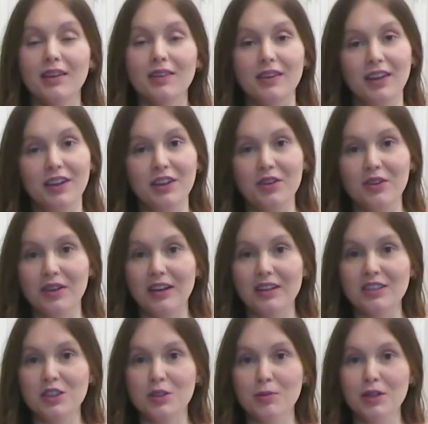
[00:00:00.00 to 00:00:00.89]
Thank you
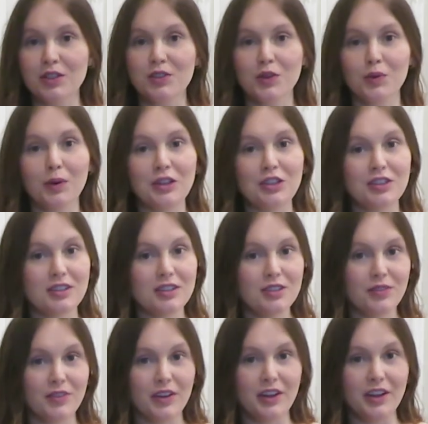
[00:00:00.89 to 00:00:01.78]
guys so much for watching
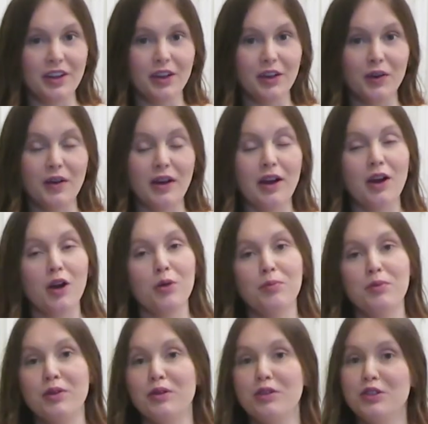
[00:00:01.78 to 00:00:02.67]
this video. I
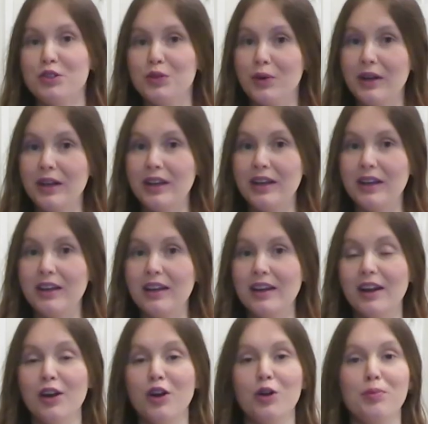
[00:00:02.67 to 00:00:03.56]
hope you enjoyed it
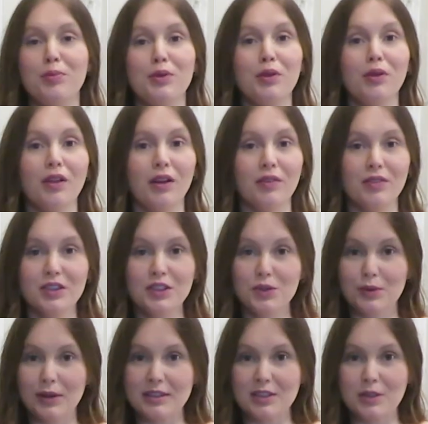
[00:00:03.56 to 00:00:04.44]
and I hope you love
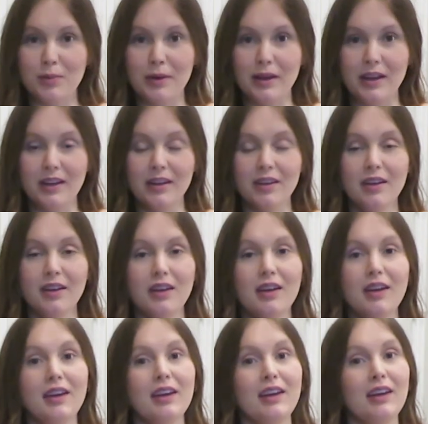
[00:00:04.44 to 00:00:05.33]
this recipe.
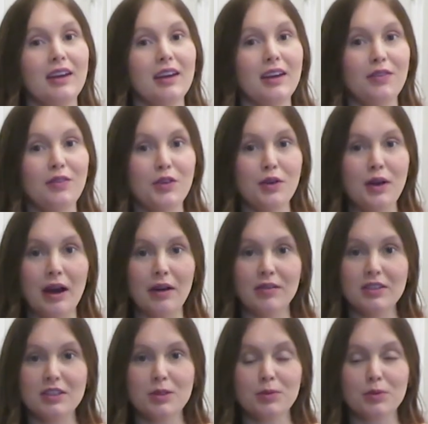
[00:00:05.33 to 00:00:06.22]
If you
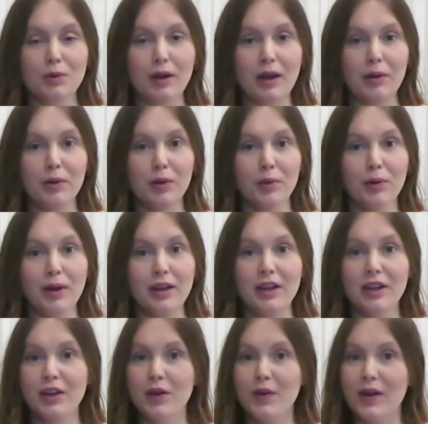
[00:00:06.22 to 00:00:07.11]
haven't subscribed
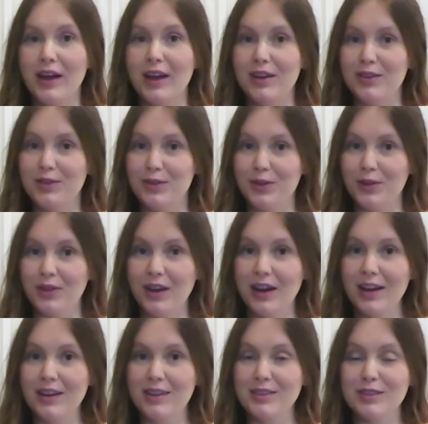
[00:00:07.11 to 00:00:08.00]
already, go ahead and do
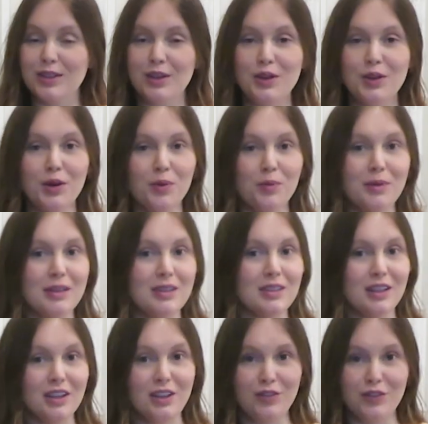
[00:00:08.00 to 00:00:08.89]
that so you don't
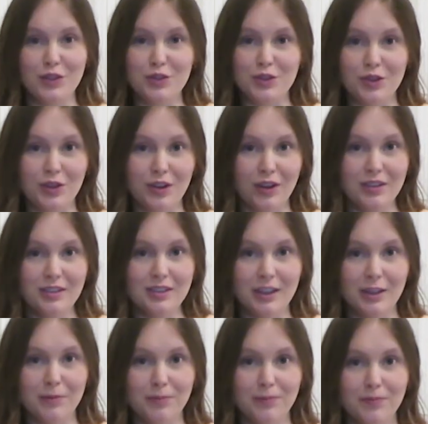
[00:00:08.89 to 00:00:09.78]
miss any future
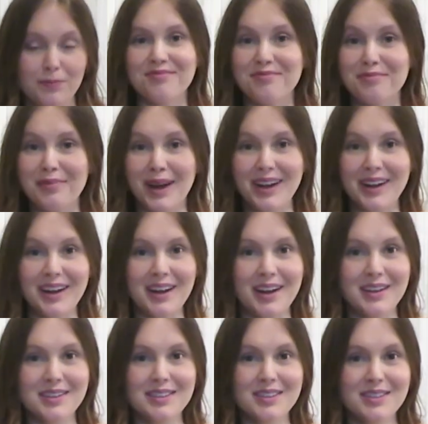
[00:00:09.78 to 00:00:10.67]
content. Bye
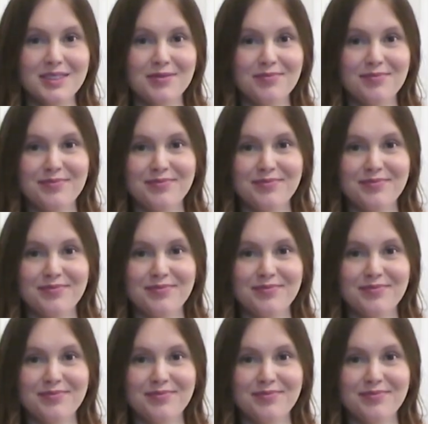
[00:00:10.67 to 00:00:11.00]
guys!